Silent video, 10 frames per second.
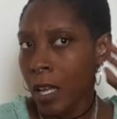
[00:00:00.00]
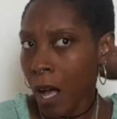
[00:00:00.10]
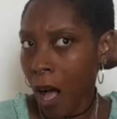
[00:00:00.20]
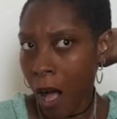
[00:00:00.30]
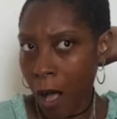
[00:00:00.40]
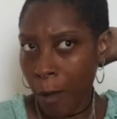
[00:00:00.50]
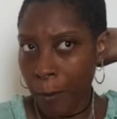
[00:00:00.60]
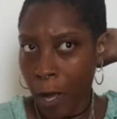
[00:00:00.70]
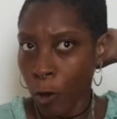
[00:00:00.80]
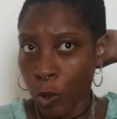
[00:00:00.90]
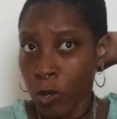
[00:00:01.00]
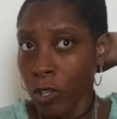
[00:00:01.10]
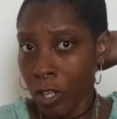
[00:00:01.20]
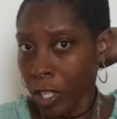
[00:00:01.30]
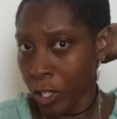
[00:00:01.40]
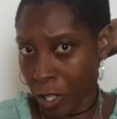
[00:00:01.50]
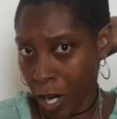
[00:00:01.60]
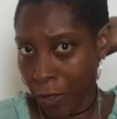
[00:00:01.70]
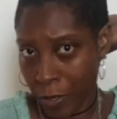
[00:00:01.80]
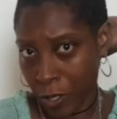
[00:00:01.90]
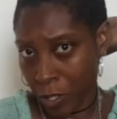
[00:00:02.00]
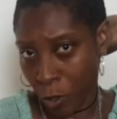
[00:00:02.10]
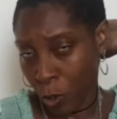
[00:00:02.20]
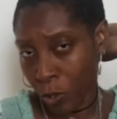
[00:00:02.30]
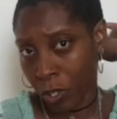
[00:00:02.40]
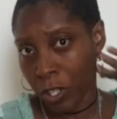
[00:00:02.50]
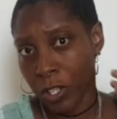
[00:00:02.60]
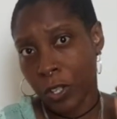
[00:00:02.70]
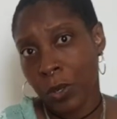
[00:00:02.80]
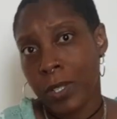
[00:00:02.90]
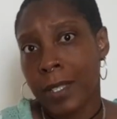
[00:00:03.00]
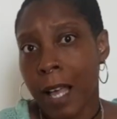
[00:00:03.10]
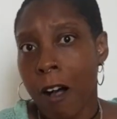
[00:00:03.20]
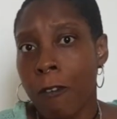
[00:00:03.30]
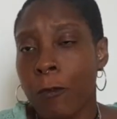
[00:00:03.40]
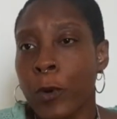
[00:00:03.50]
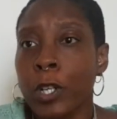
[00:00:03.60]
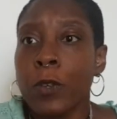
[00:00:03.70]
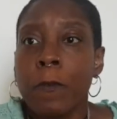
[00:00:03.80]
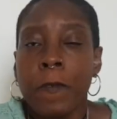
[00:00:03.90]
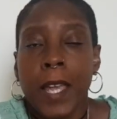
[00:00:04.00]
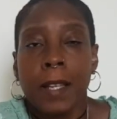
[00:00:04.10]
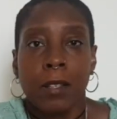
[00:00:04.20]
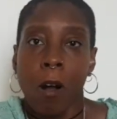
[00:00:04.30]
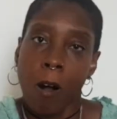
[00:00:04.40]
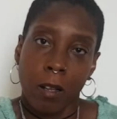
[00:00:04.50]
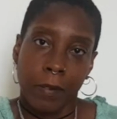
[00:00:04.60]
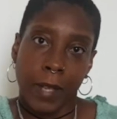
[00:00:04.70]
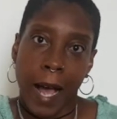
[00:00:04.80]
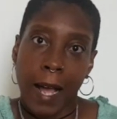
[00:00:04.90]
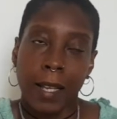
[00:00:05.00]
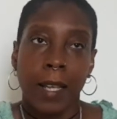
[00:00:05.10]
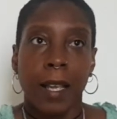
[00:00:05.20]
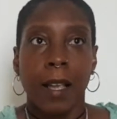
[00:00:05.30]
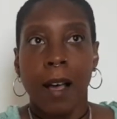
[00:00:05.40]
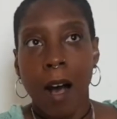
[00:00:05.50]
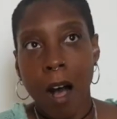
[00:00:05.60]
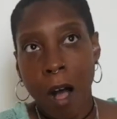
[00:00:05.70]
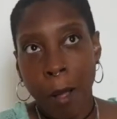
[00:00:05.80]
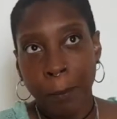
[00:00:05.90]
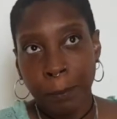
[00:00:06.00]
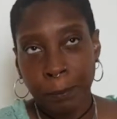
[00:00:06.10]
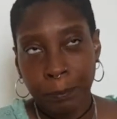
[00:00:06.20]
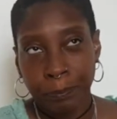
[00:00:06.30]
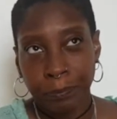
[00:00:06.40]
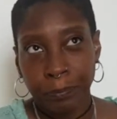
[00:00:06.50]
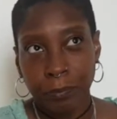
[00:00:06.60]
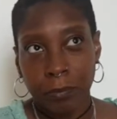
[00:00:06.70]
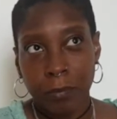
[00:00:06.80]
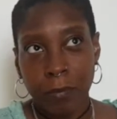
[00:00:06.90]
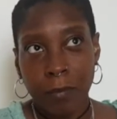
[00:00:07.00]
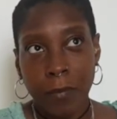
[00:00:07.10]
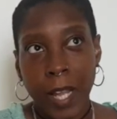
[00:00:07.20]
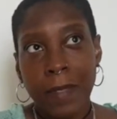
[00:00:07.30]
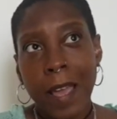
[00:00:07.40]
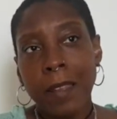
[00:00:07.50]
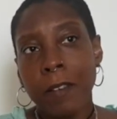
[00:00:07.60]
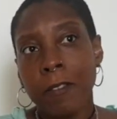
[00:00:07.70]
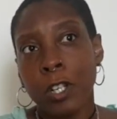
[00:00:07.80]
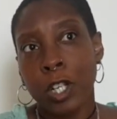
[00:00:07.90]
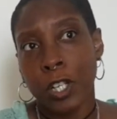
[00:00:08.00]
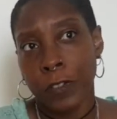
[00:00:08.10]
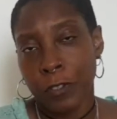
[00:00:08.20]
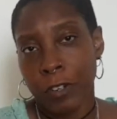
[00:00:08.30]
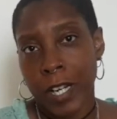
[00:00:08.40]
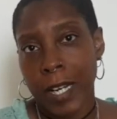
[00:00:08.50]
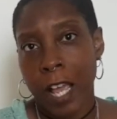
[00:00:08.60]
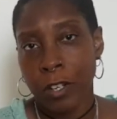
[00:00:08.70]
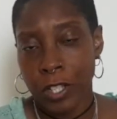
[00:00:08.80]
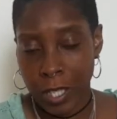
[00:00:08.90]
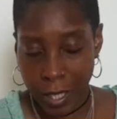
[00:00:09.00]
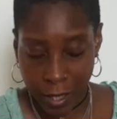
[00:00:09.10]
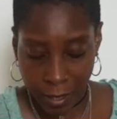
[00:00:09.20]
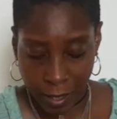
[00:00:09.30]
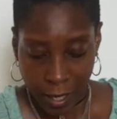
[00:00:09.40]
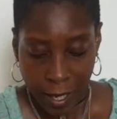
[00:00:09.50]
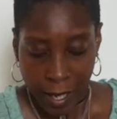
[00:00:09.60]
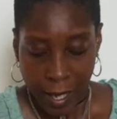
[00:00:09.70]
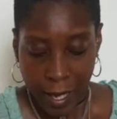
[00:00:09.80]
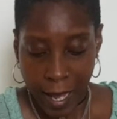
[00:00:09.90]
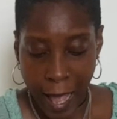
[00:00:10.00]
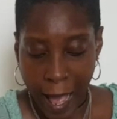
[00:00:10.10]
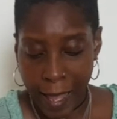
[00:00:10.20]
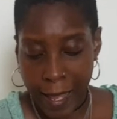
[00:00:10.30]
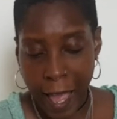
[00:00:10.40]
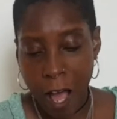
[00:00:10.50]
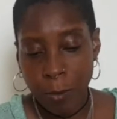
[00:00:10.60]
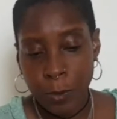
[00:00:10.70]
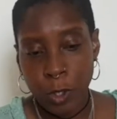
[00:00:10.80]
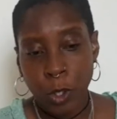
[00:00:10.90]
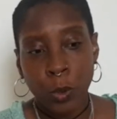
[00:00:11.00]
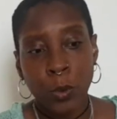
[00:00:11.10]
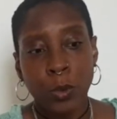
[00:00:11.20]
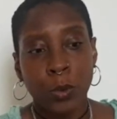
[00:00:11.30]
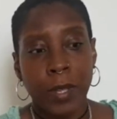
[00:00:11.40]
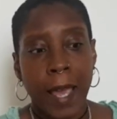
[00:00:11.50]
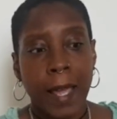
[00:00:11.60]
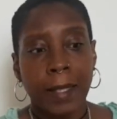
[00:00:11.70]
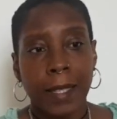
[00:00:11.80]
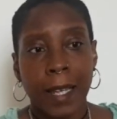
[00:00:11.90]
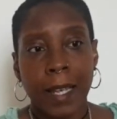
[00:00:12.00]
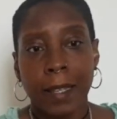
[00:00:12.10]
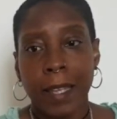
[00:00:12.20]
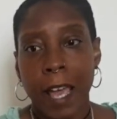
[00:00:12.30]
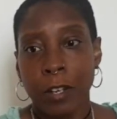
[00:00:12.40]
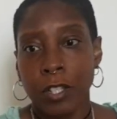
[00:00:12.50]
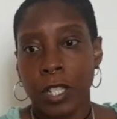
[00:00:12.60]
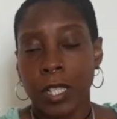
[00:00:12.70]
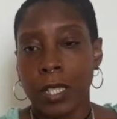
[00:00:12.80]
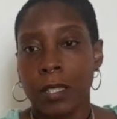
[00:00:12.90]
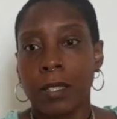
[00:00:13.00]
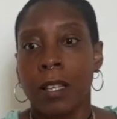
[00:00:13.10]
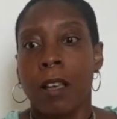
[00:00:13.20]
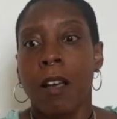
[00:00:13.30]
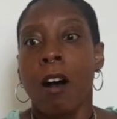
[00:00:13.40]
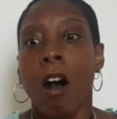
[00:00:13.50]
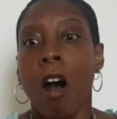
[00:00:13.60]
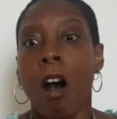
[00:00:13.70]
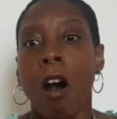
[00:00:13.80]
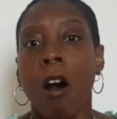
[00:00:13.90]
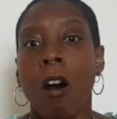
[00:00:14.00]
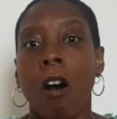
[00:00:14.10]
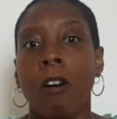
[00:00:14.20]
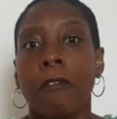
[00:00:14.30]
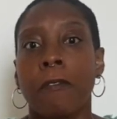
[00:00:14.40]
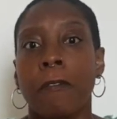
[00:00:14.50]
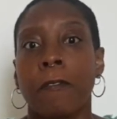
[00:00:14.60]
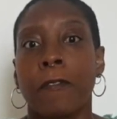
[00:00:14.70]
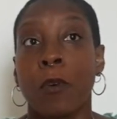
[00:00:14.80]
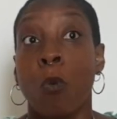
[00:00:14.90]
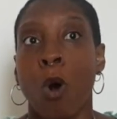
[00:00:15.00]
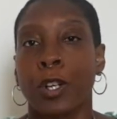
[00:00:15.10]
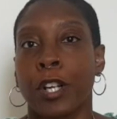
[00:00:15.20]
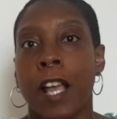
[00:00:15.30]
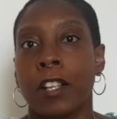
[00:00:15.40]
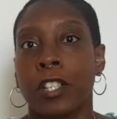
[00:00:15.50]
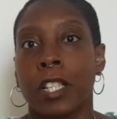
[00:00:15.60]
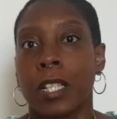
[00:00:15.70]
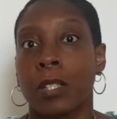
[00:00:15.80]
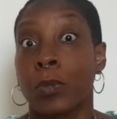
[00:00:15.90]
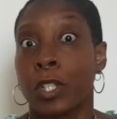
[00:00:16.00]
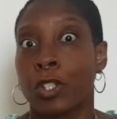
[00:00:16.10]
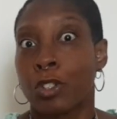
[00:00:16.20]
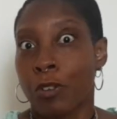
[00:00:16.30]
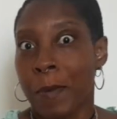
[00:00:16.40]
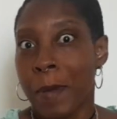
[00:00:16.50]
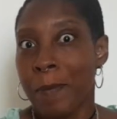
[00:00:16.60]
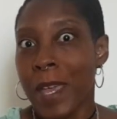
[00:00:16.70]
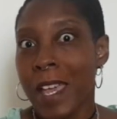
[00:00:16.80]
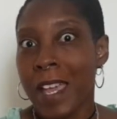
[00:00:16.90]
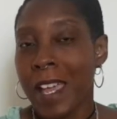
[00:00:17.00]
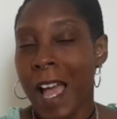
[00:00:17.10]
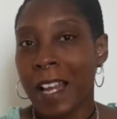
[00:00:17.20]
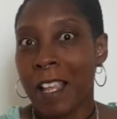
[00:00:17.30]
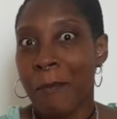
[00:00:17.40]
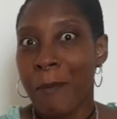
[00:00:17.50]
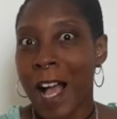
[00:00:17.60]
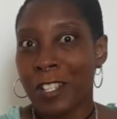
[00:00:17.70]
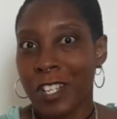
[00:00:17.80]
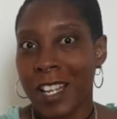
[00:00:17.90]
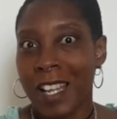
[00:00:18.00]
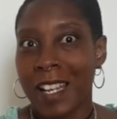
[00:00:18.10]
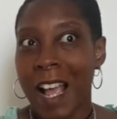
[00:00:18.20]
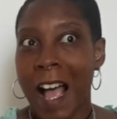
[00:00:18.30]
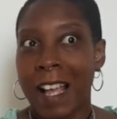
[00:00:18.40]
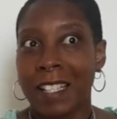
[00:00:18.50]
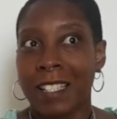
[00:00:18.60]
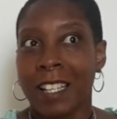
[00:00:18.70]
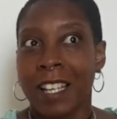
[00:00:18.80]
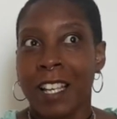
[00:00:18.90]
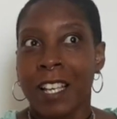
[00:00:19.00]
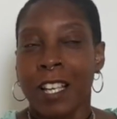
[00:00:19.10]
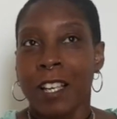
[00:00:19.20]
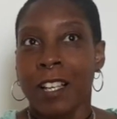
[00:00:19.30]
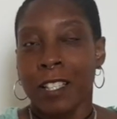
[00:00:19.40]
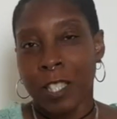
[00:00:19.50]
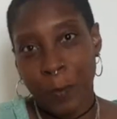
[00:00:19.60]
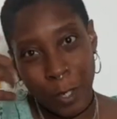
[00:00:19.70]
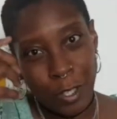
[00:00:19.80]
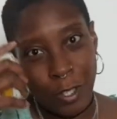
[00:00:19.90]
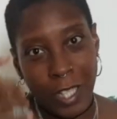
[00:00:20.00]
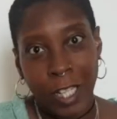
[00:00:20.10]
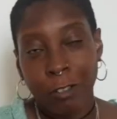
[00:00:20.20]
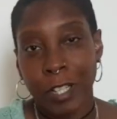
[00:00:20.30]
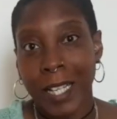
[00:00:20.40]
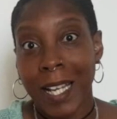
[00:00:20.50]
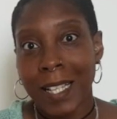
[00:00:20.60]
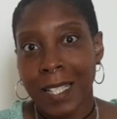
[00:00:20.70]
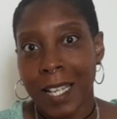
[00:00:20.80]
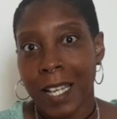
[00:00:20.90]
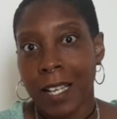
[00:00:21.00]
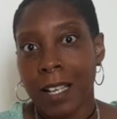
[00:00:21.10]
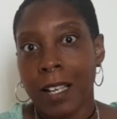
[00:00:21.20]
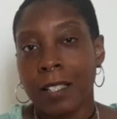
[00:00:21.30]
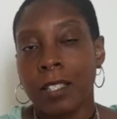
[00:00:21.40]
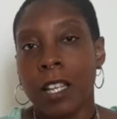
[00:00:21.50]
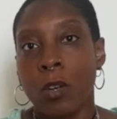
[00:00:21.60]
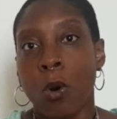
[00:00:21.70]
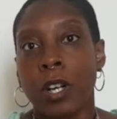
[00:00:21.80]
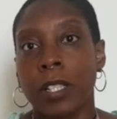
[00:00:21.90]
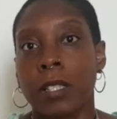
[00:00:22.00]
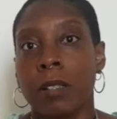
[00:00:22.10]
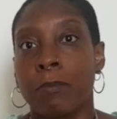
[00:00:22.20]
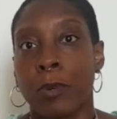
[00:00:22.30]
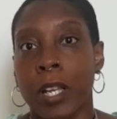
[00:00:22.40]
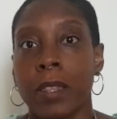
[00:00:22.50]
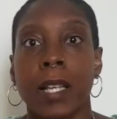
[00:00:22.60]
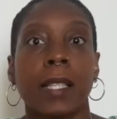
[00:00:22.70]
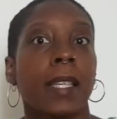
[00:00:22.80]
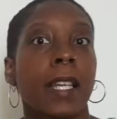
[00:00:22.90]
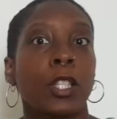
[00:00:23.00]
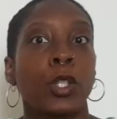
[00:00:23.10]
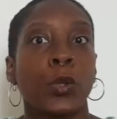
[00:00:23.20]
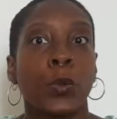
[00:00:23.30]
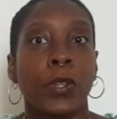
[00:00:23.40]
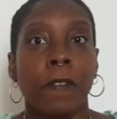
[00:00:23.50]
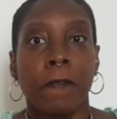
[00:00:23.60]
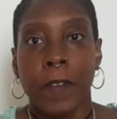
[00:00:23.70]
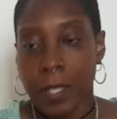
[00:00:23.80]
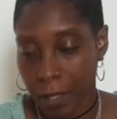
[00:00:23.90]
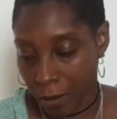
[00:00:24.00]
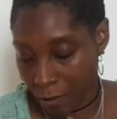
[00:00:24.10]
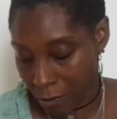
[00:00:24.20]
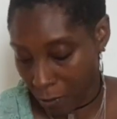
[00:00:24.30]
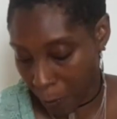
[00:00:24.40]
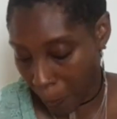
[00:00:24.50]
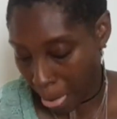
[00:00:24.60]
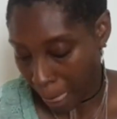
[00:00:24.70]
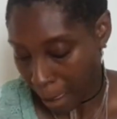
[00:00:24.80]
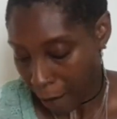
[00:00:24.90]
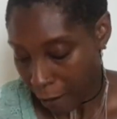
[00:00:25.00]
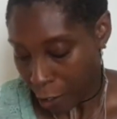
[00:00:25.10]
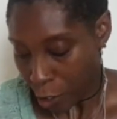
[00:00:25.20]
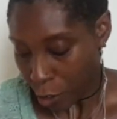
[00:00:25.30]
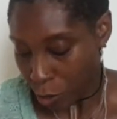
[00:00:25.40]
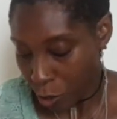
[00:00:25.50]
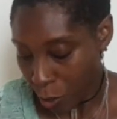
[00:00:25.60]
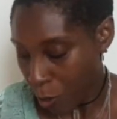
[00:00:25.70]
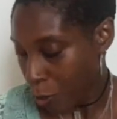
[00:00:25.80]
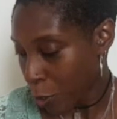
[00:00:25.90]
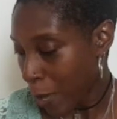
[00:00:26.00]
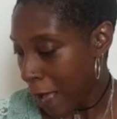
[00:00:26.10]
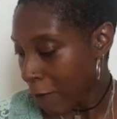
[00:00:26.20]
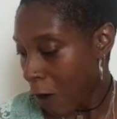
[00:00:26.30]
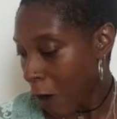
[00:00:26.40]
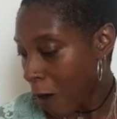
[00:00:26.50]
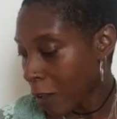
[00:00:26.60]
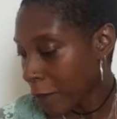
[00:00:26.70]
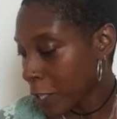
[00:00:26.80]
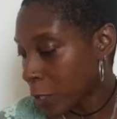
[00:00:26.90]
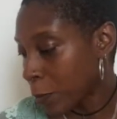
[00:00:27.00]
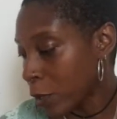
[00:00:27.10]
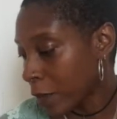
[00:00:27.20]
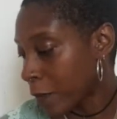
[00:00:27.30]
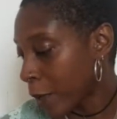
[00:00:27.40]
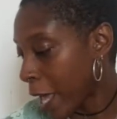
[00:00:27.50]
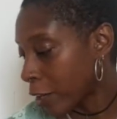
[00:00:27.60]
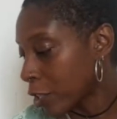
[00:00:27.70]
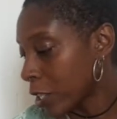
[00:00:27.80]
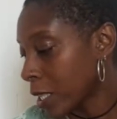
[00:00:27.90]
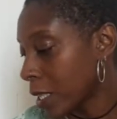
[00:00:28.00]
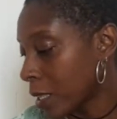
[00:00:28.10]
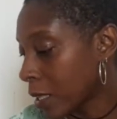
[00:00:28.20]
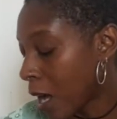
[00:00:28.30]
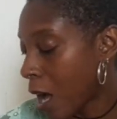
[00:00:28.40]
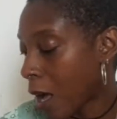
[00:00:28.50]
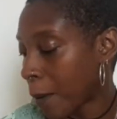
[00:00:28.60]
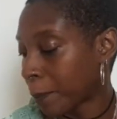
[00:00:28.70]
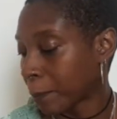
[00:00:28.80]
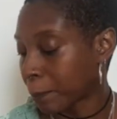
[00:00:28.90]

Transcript: um, how you nurture others, how you nurture yourself, where do you fit into all of that. Um, and then the Earth trine energies, It, it helps you to then take the energies of the water energies, which is dreaming big and imagining and spiritually creating, in order to bring things into the physical. So you have all of this beautiful energy, um,